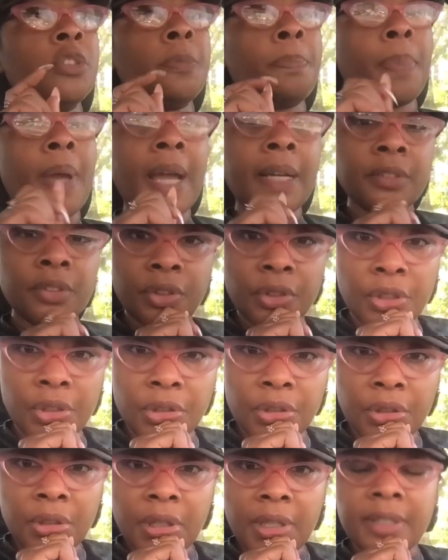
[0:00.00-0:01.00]

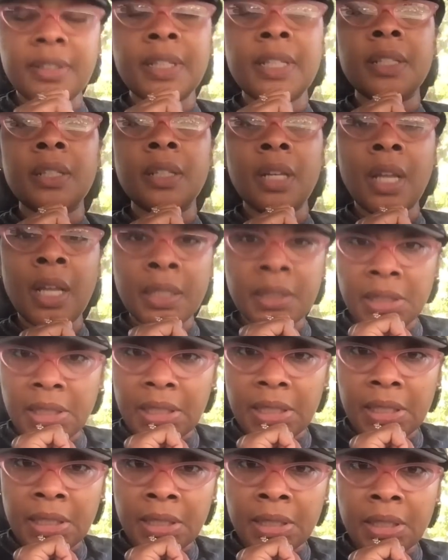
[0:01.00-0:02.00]
Spector is in
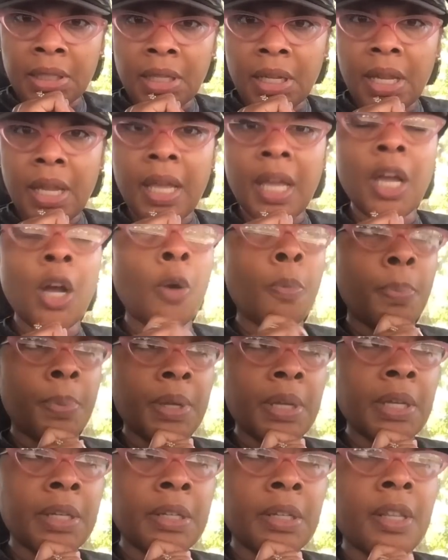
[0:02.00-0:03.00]
London
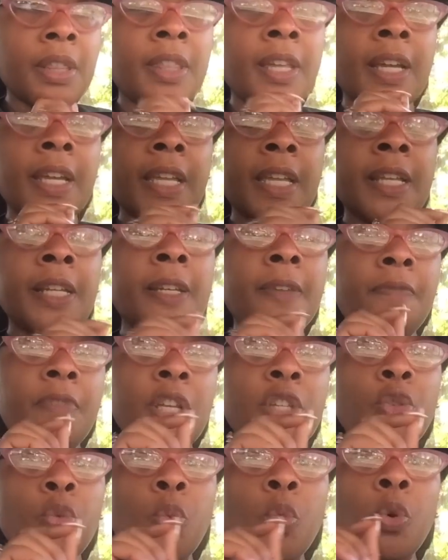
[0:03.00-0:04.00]
helping the
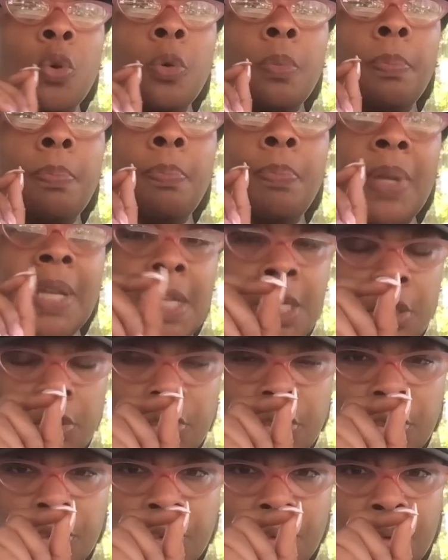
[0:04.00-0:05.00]
individual
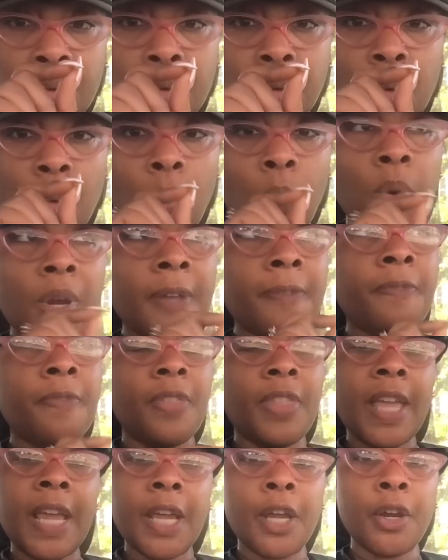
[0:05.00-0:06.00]
Beatles with
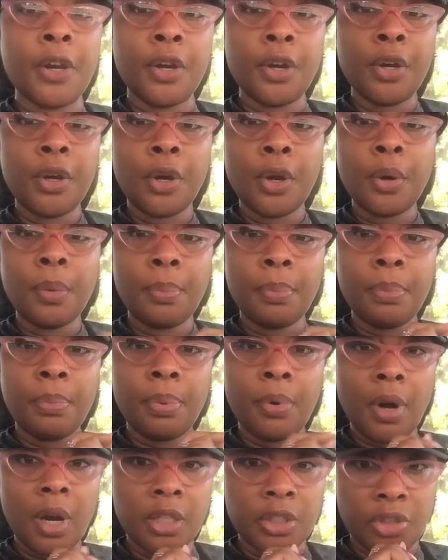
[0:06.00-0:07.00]
their
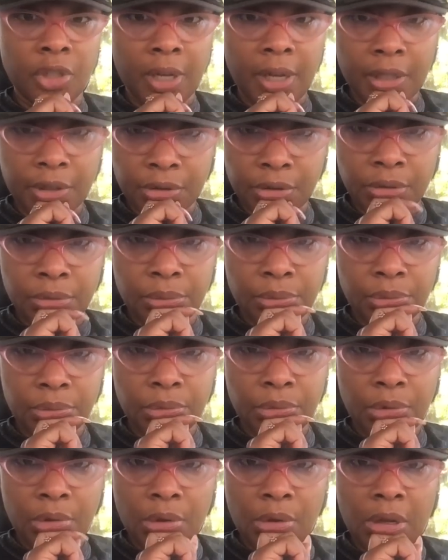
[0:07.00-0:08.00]
projects,
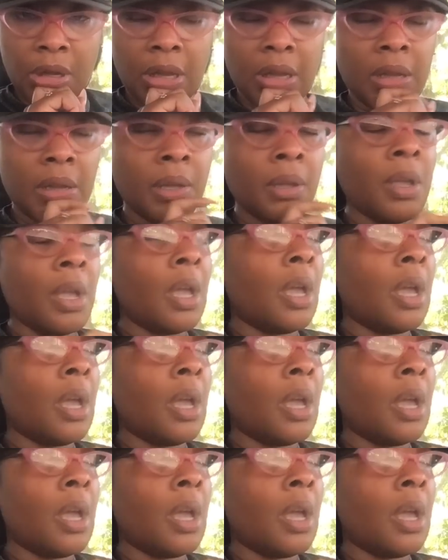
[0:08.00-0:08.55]
okay?